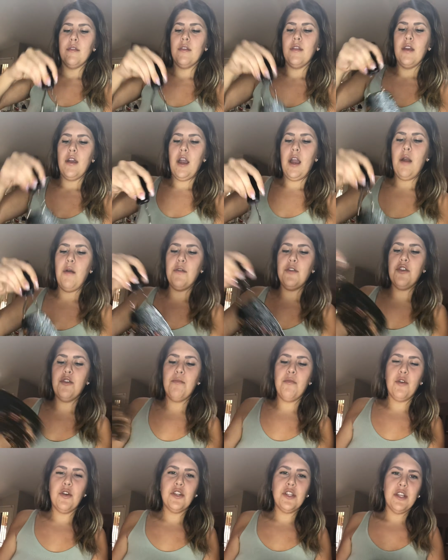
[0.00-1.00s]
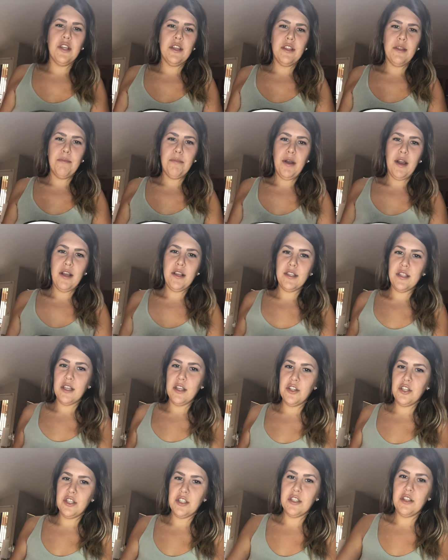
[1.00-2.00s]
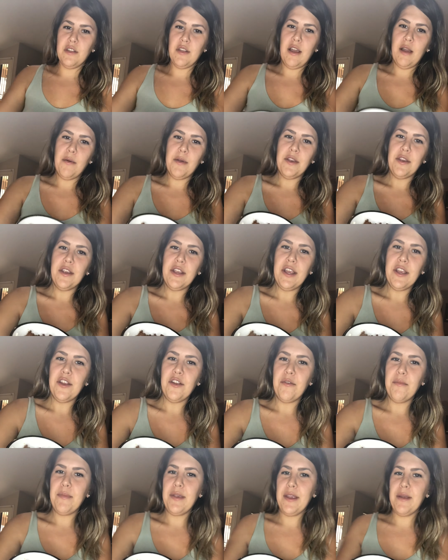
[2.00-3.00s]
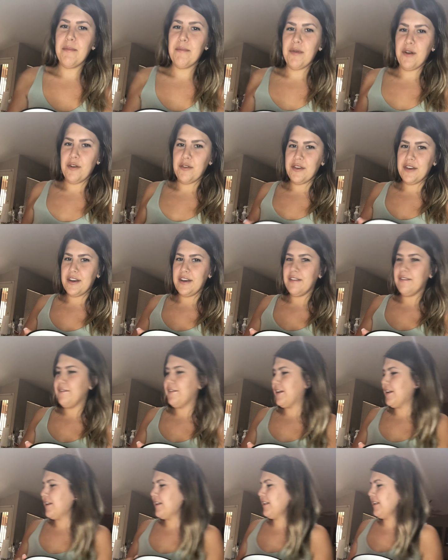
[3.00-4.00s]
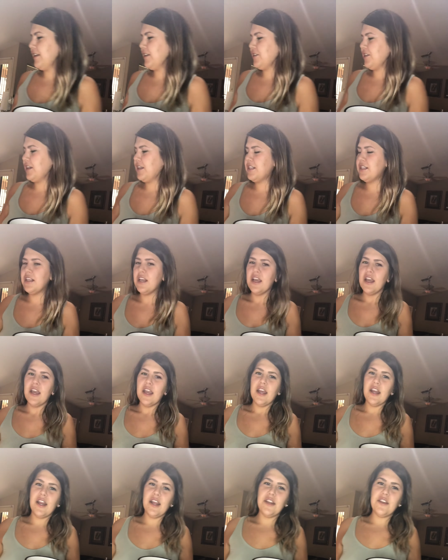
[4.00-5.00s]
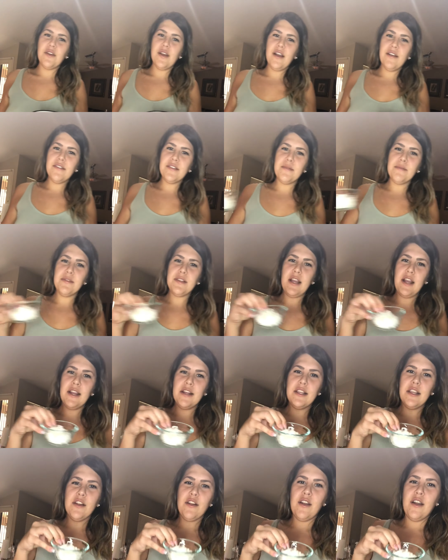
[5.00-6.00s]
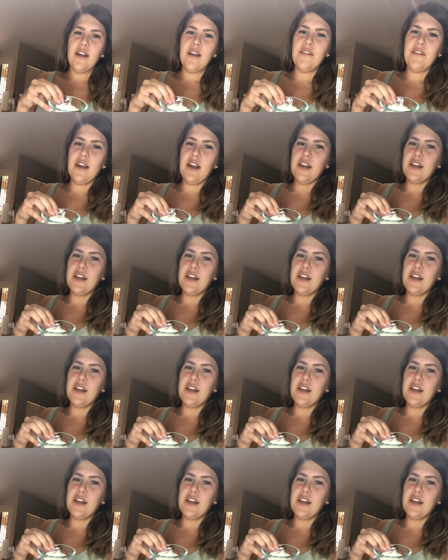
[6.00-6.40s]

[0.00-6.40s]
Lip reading: I would do more chili than pasta, just so that way you get your meat and protein. Very delicious. And I do have some sides here of